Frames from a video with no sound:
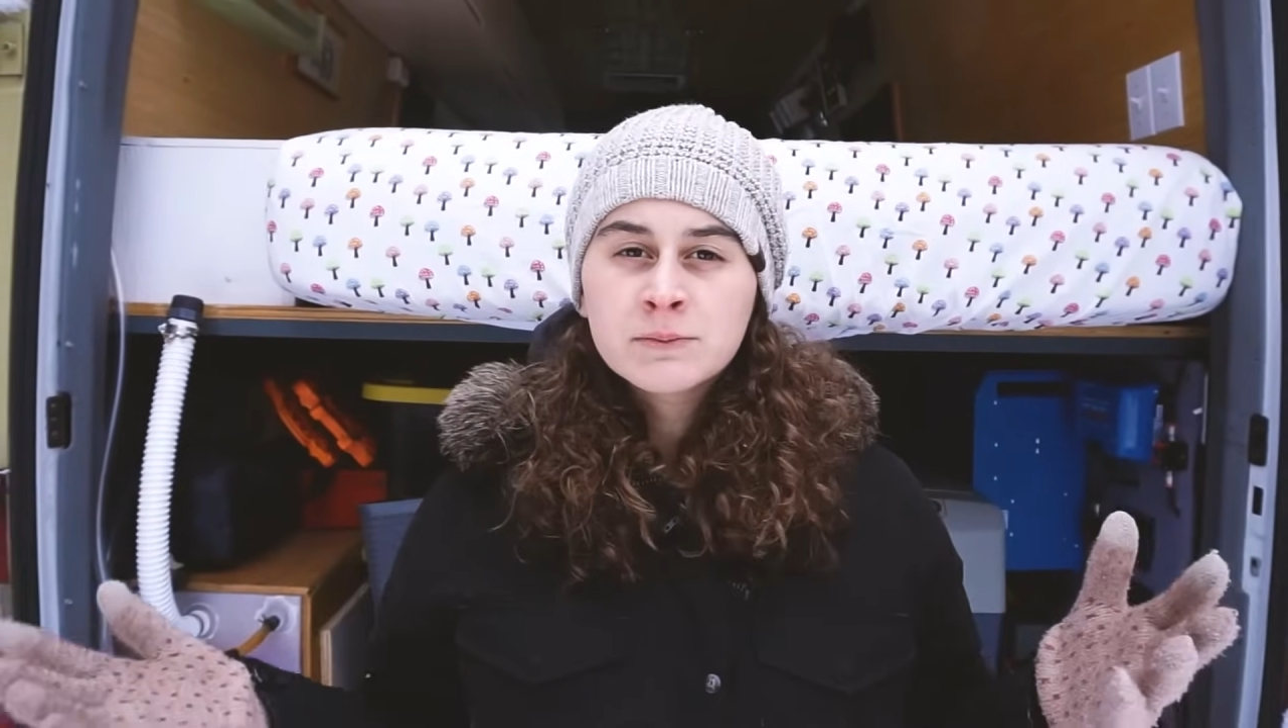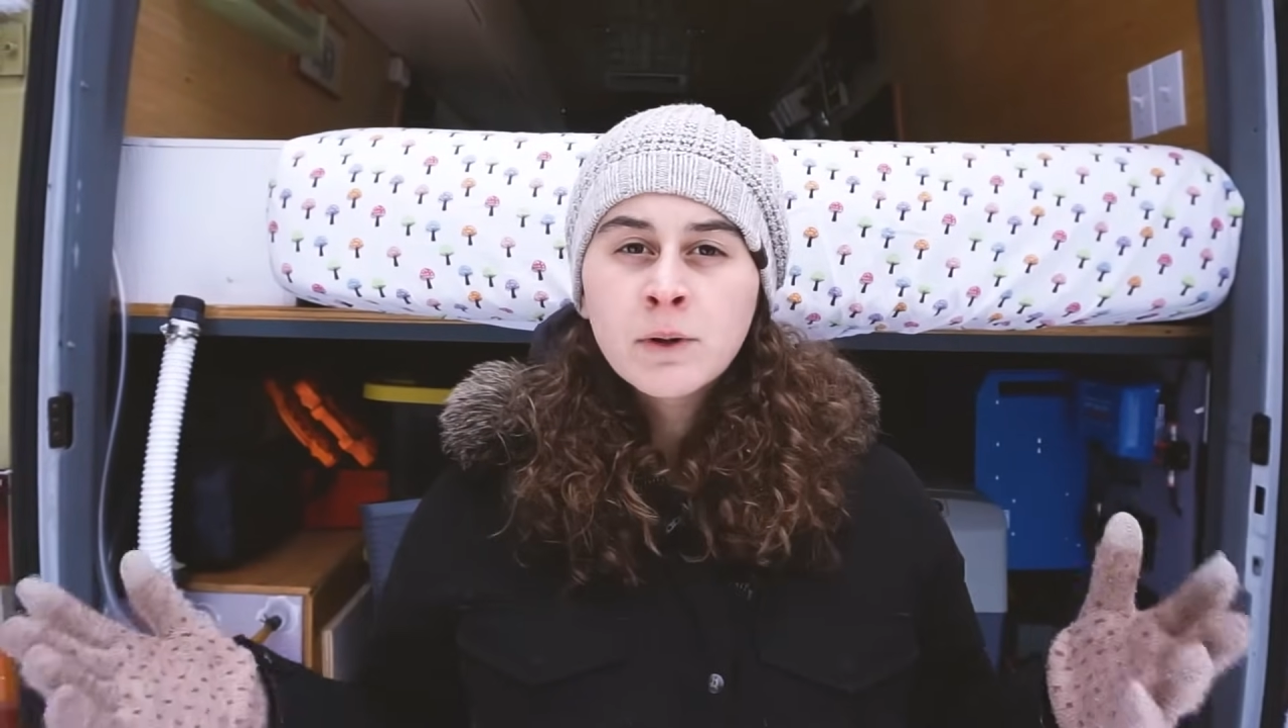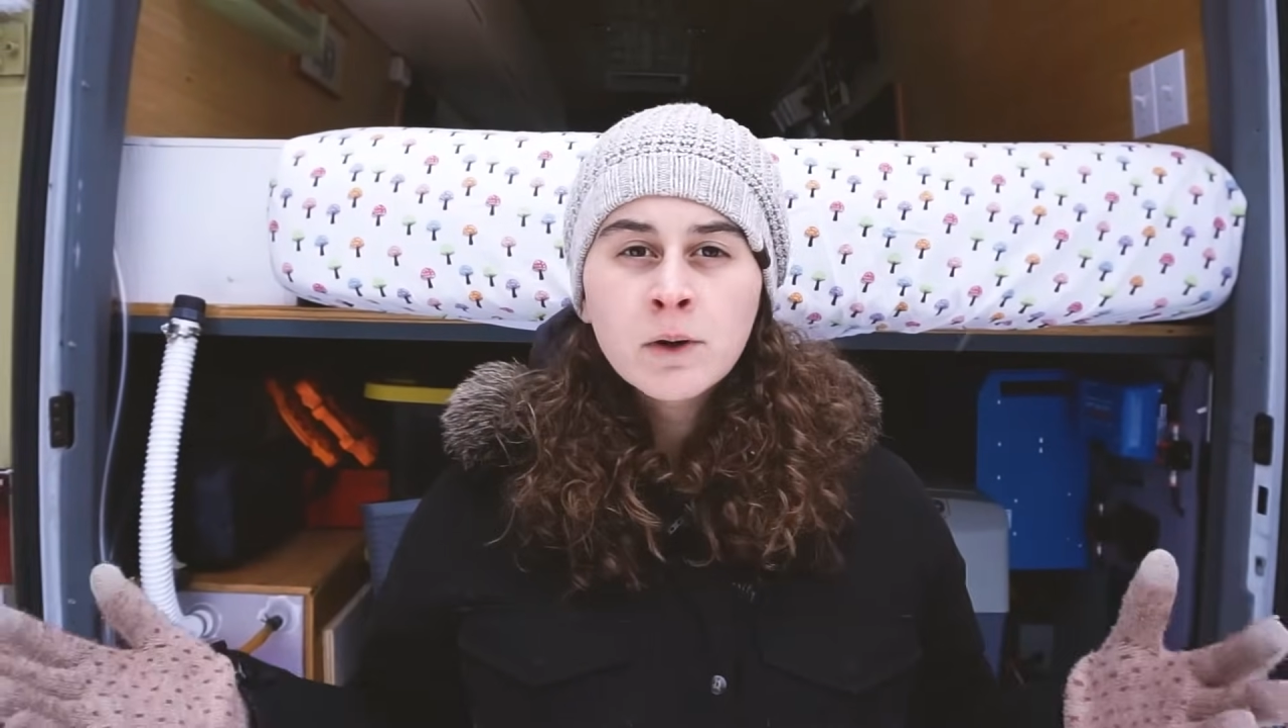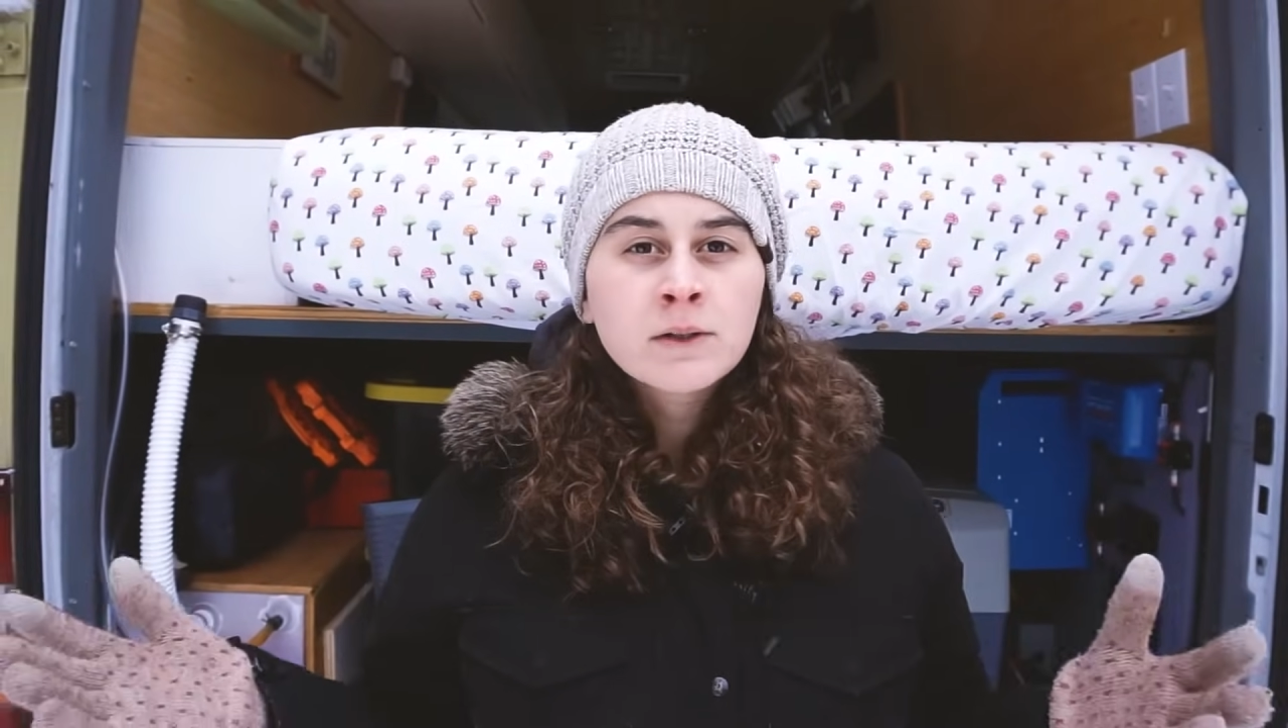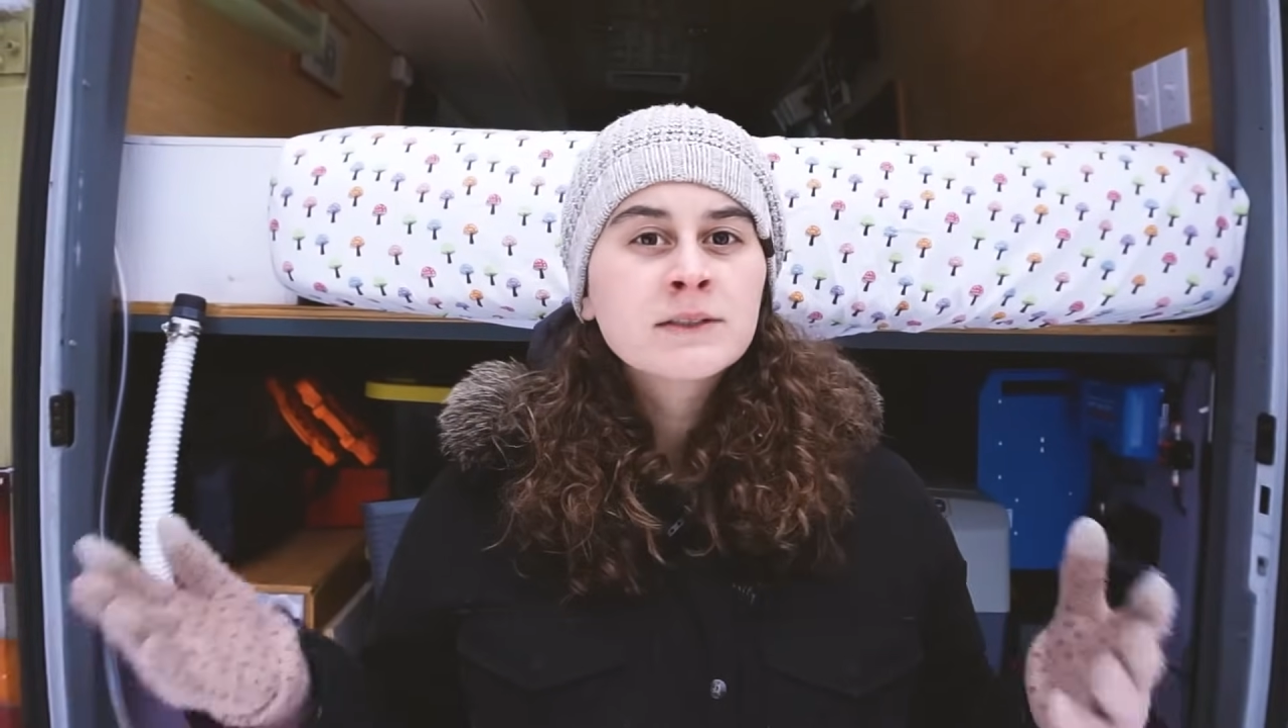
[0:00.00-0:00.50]

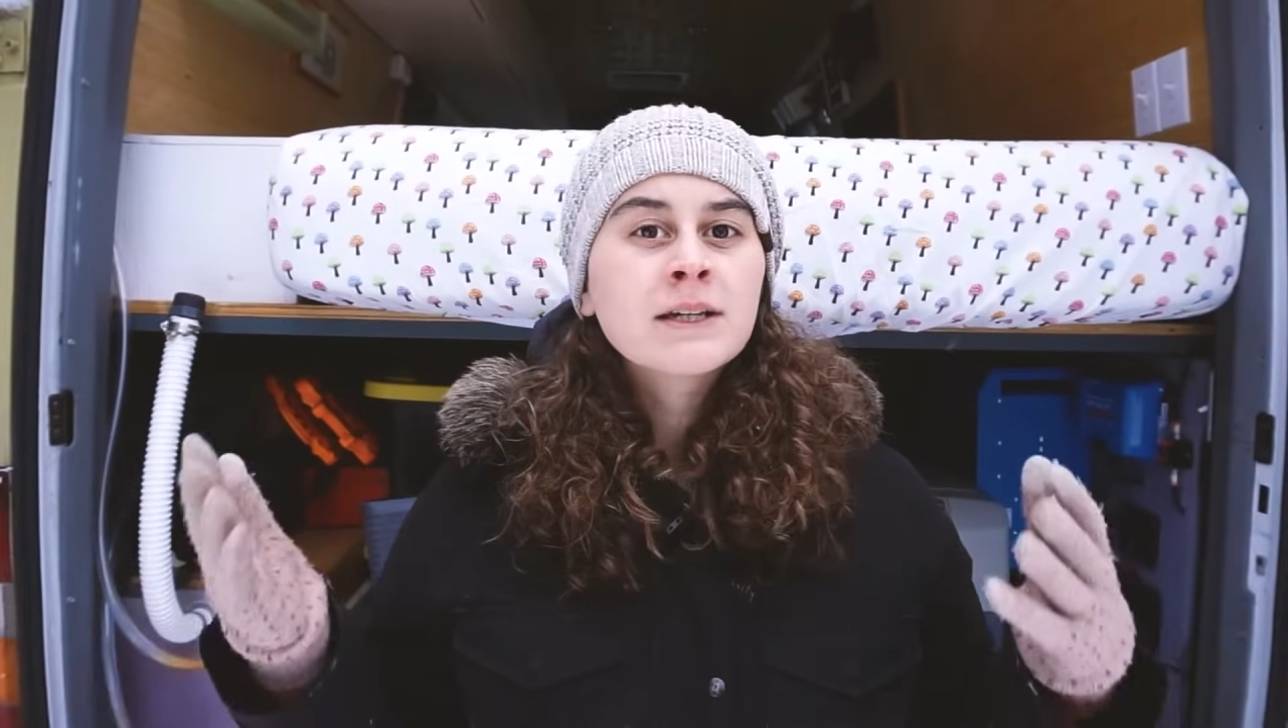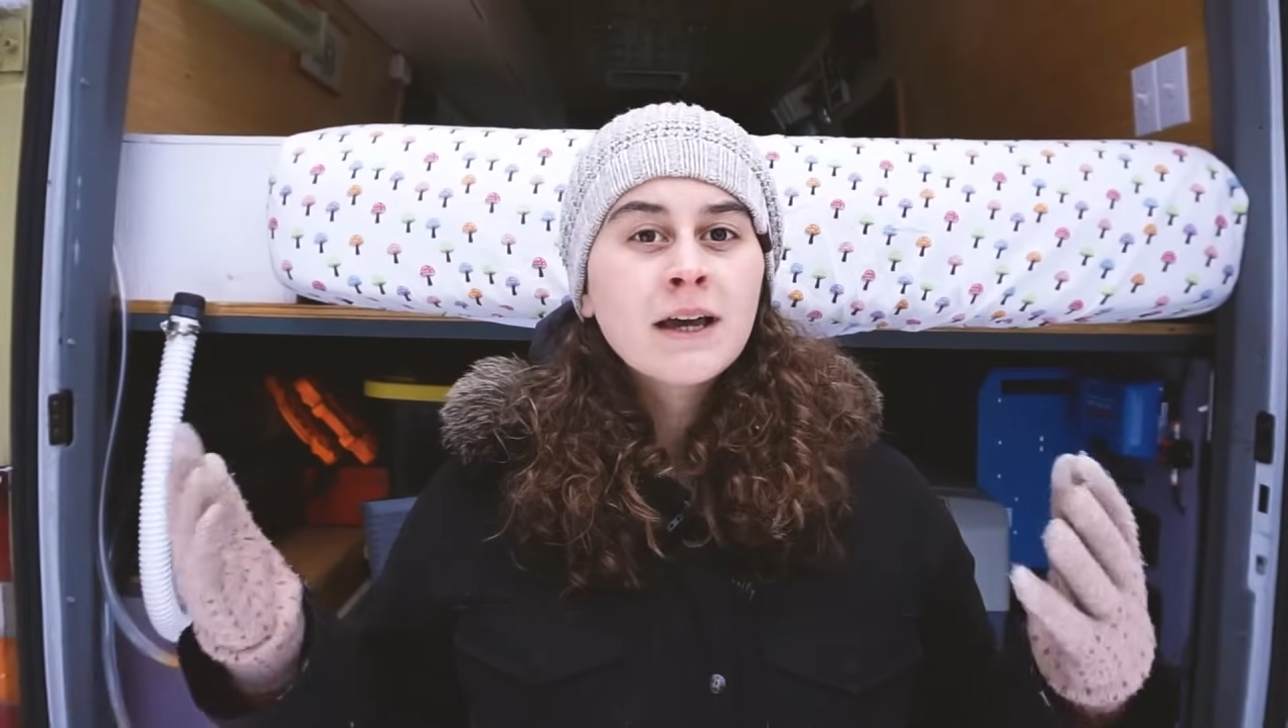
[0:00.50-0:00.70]
mold